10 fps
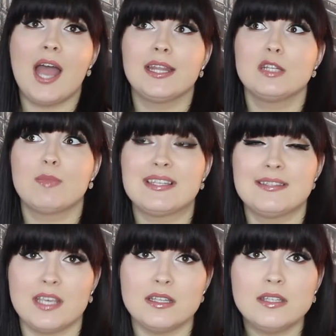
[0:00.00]
And in my
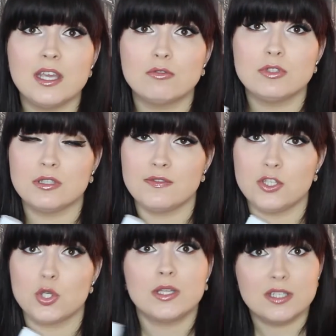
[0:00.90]
skincare routine
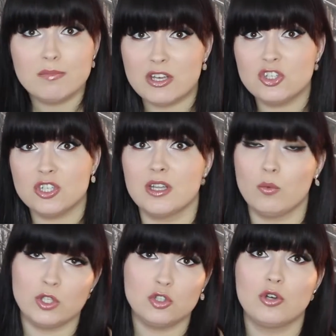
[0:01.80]
video I did mention that
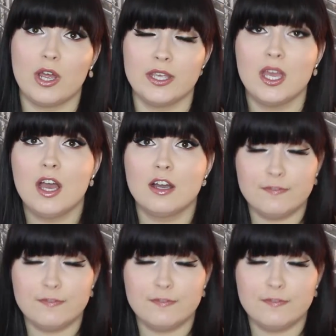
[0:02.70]
I want to